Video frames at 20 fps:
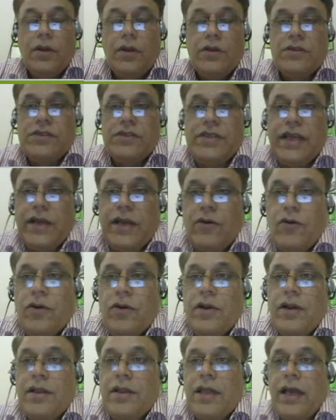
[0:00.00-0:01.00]

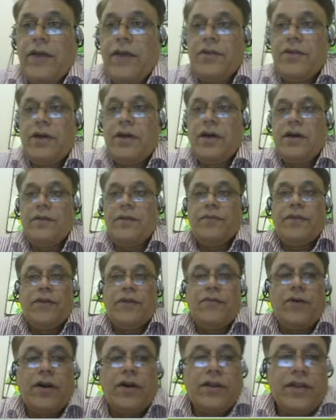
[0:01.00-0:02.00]
stakeholders have they
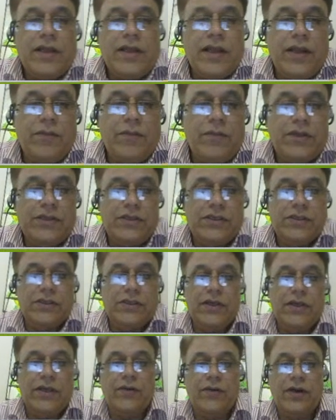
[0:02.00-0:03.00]
want their image,
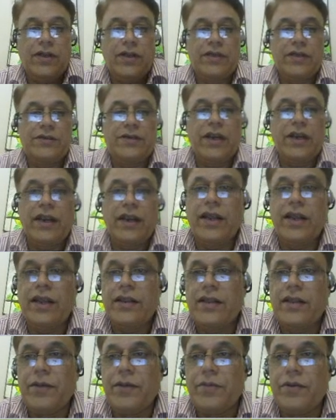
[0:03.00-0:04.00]
they want the standing
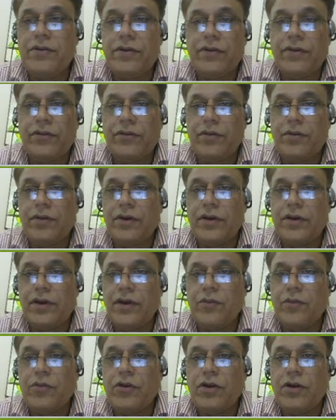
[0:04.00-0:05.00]
in the business
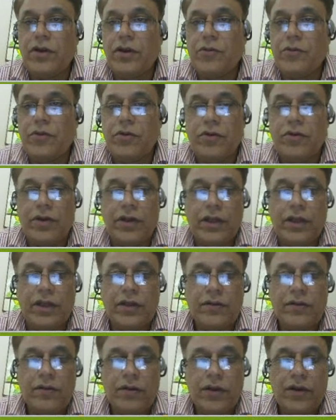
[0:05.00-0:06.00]

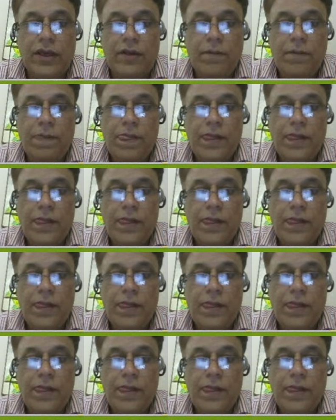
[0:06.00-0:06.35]
community. Okay,